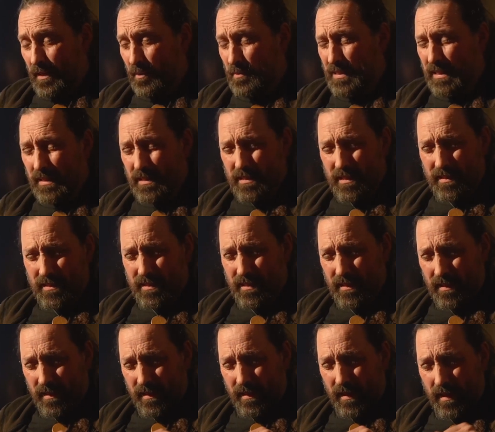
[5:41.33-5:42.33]
And I was listening
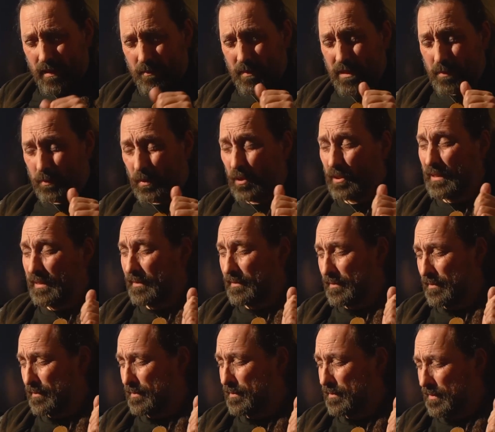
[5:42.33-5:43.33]
to Eamon de
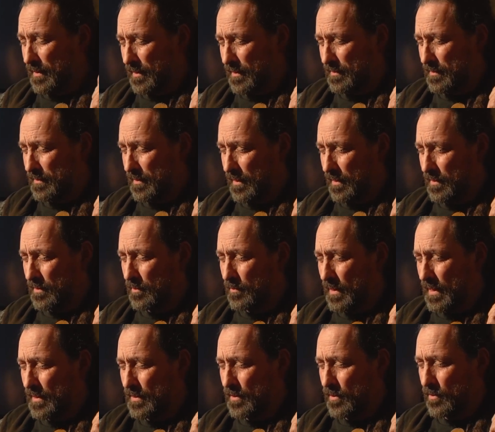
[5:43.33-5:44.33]
Butler on, on the
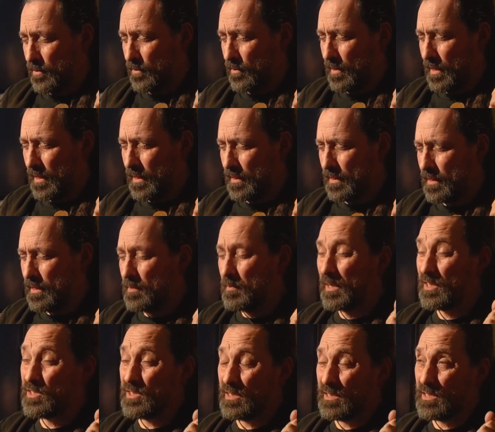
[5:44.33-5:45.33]
radio, and he
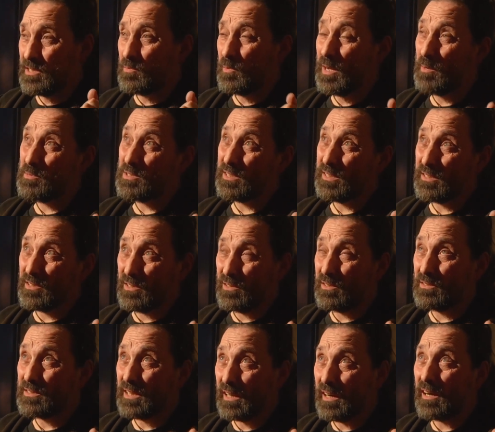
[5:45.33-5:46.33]
mentioned this website
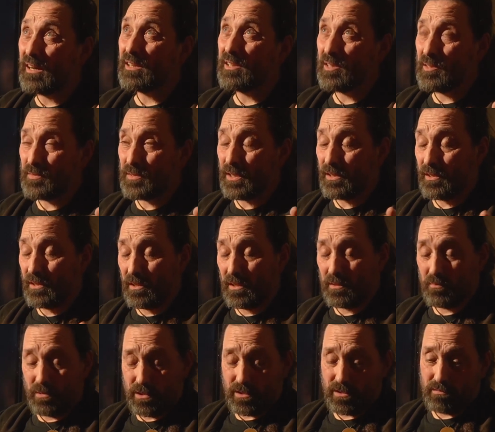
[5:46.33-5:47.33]
called
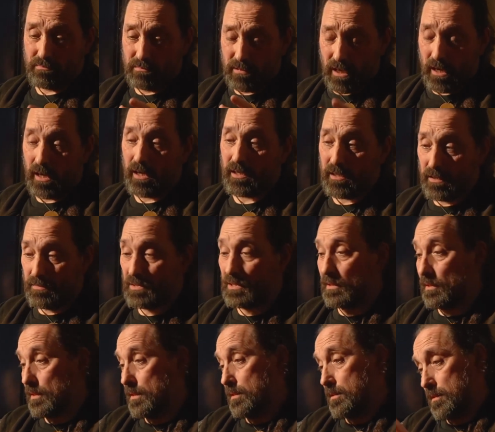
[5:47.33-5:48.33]
archive.org, which archives
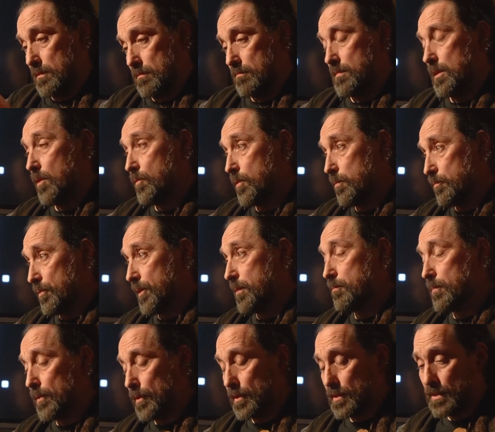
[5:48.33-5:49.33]
all these out of
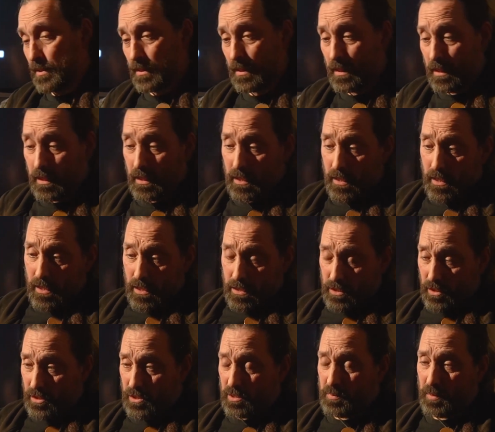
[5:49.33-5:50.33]
print books.
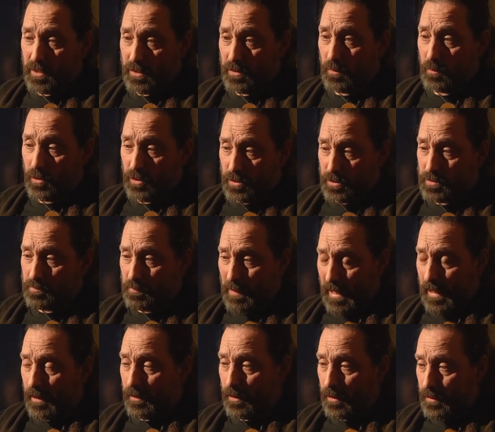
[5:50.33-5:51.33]
So I just put in the words
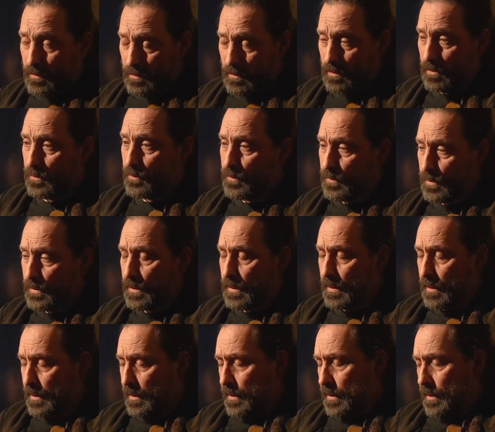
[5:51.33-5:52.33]
Balor Lugh,
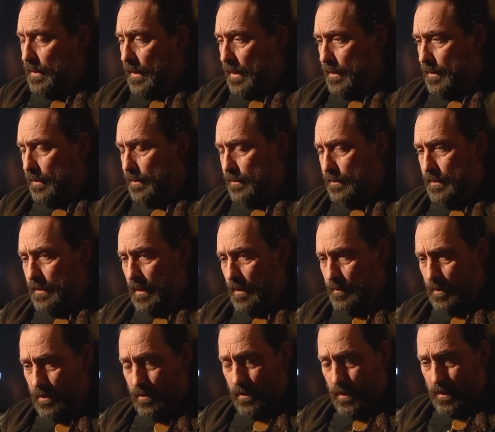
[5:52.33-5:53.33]
and I
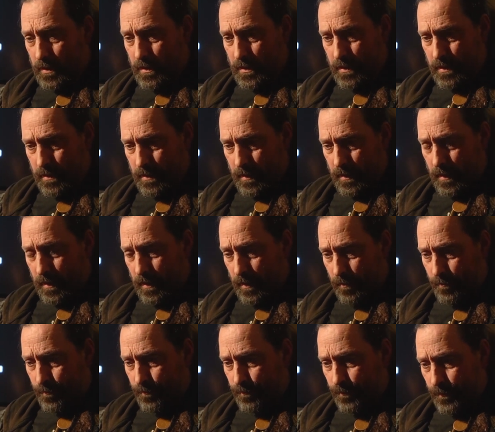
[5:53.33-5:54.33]
came across
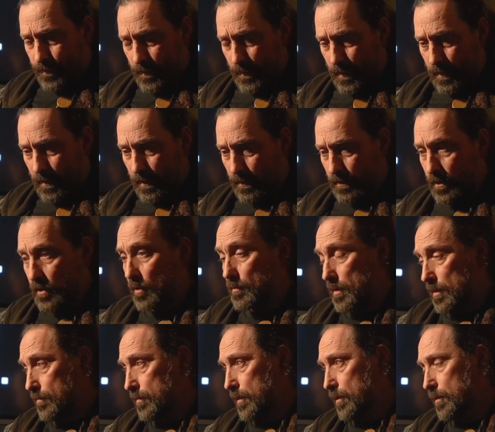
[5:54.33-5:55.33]
um, the, the,
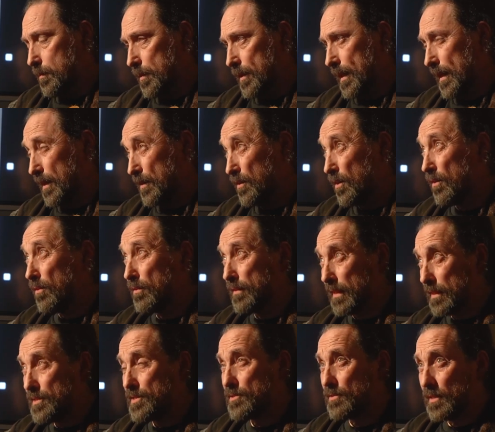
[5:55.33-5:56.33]
Coming of Lugh by Ella
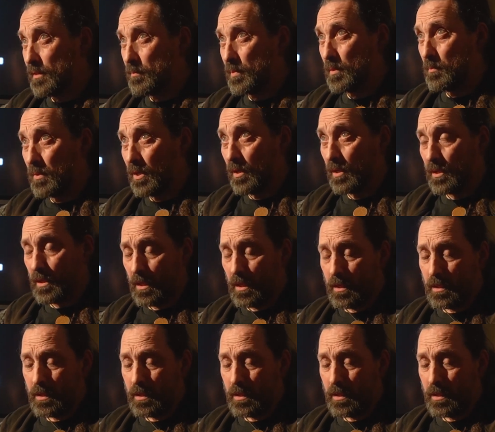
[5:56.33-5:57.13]
Young, illustrated by Maud